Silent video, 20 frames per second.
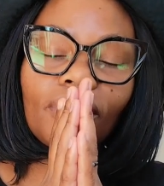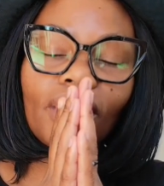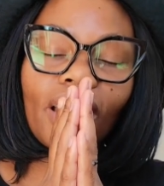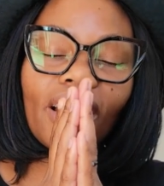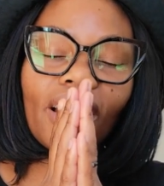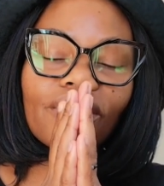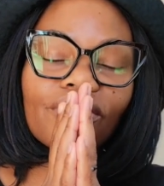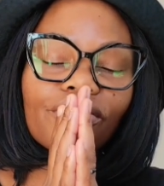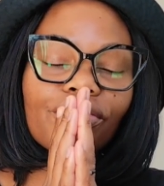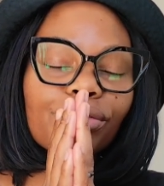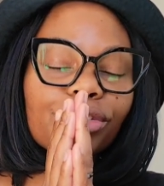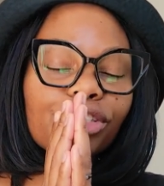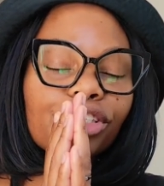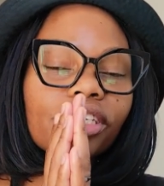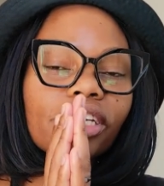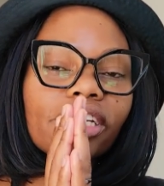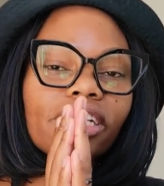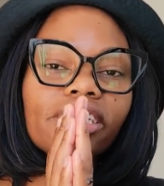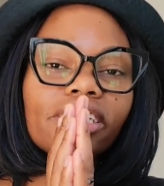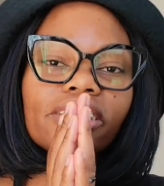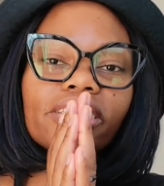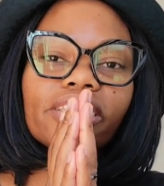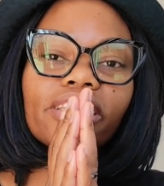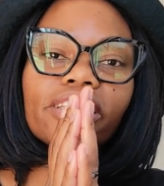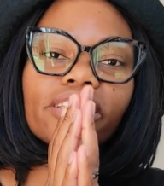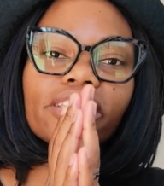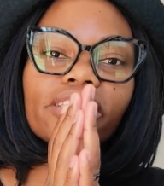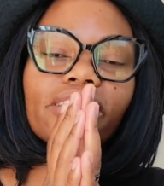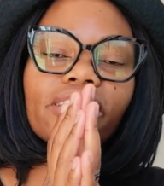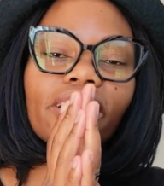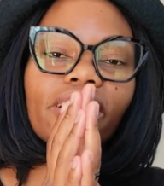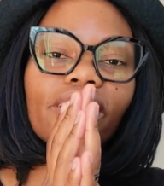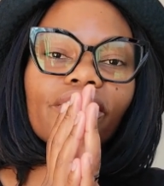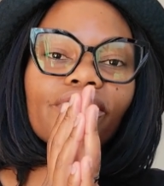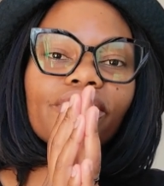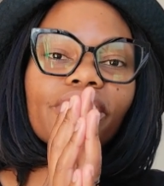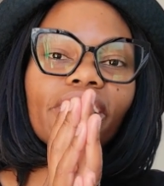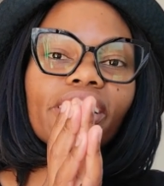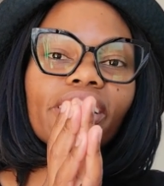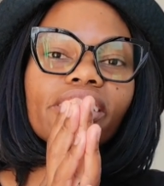unfortunately, kids that
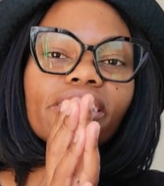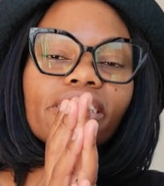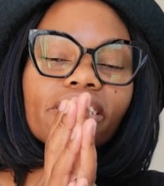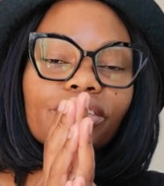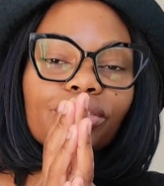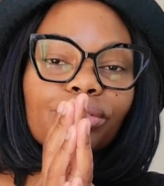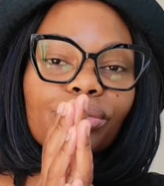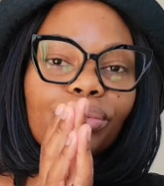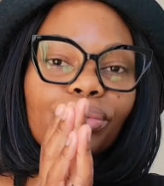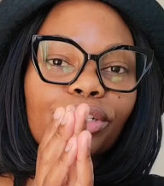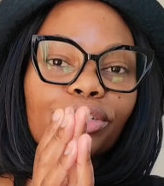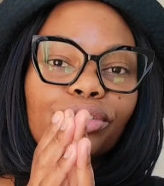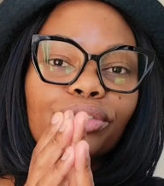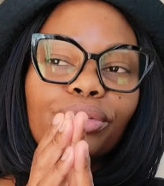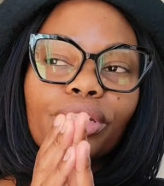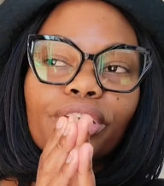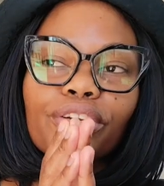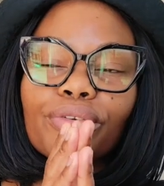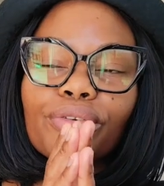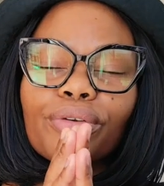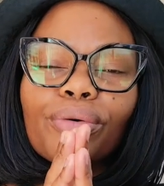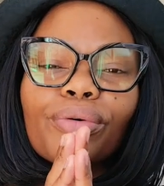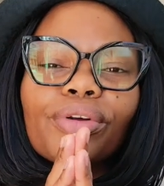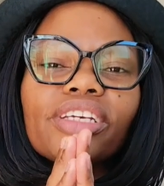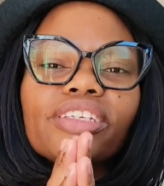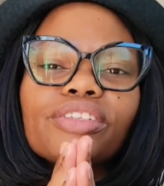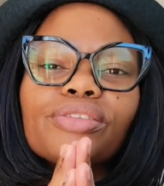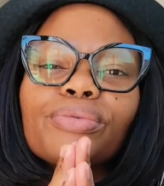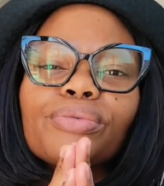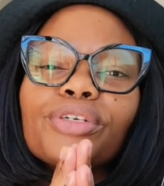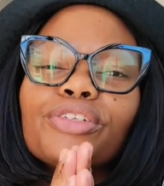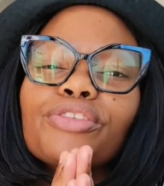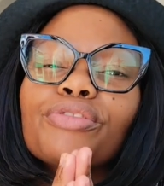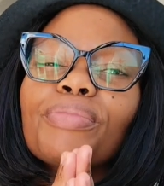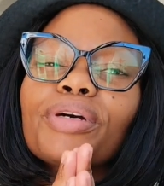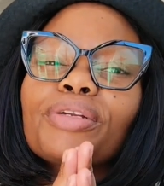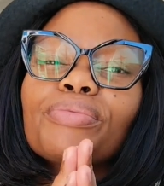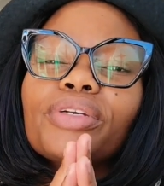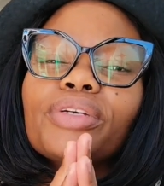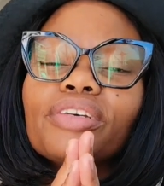have died in Soweto, and not only in Soweto,
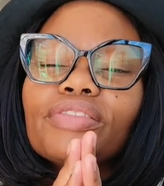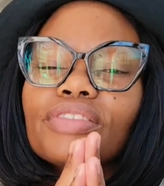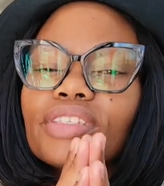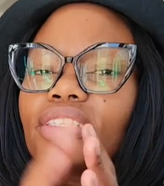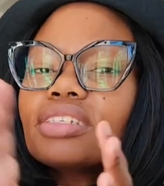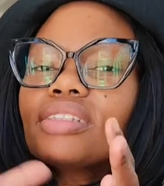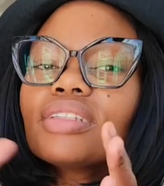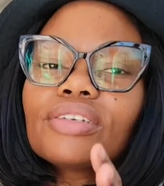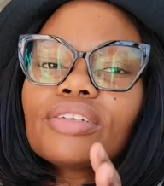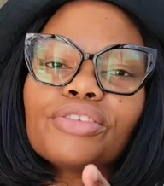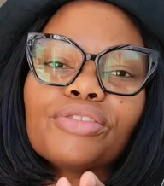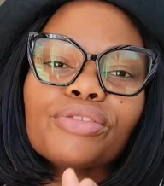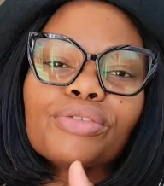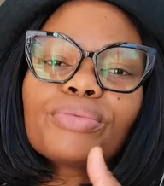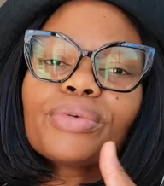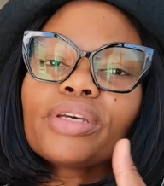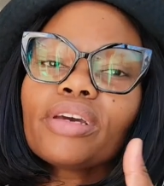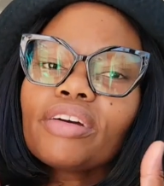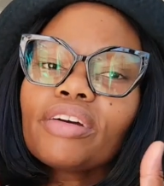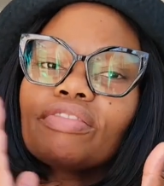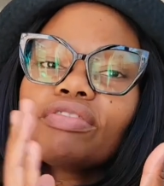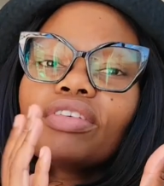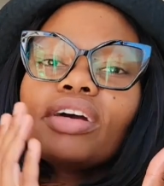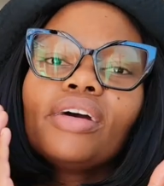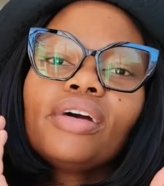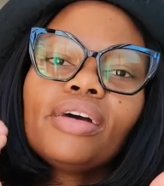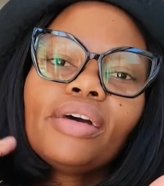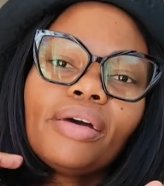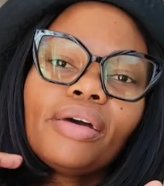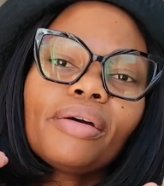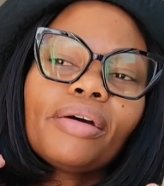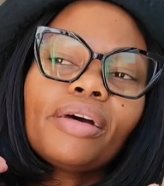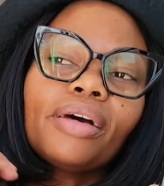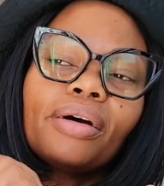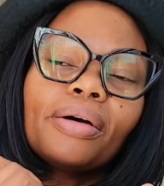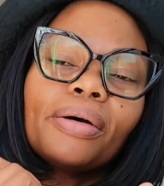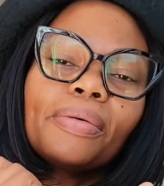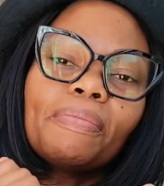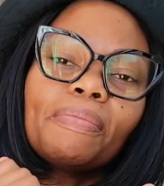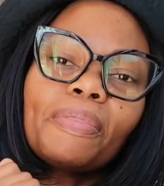but we have seen the news. We have
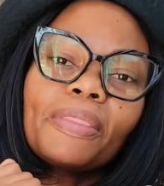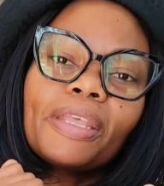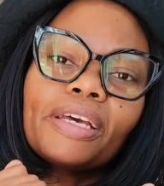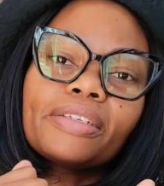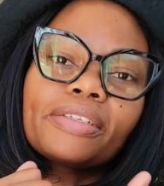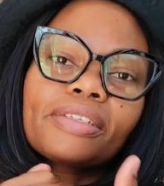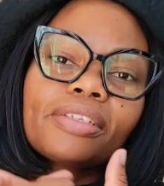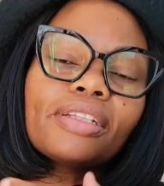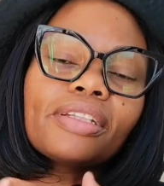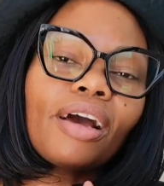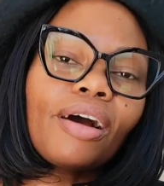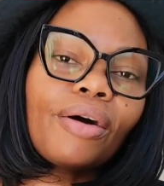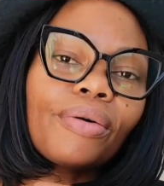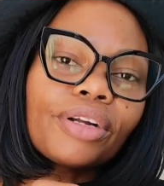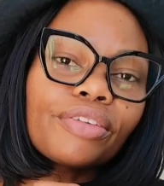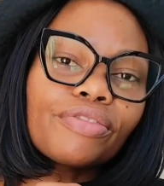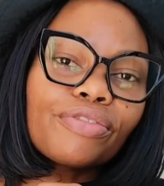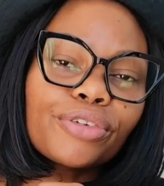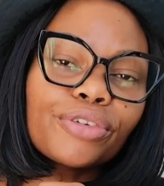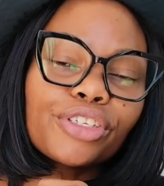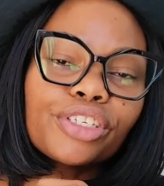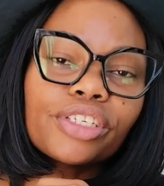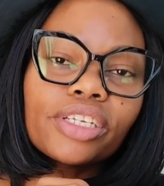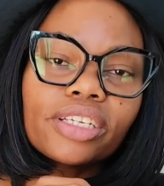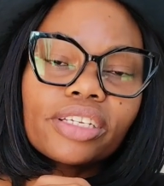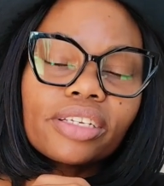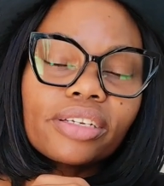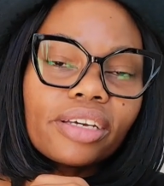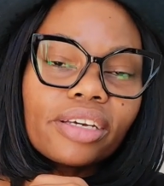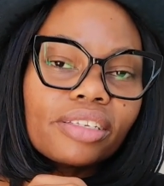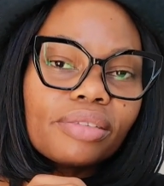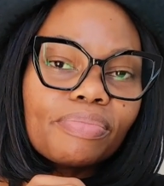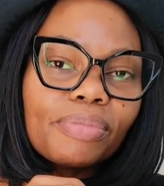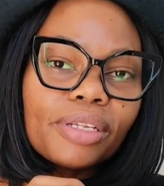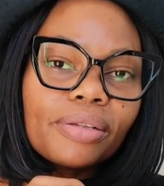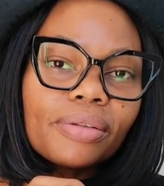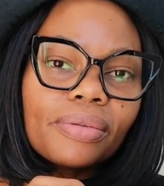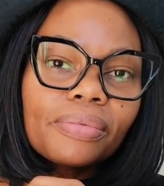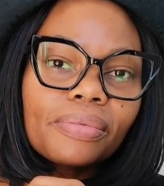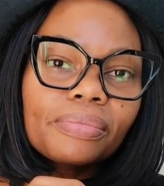seen how unfortunate it has
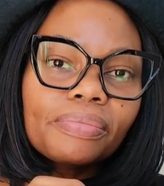been.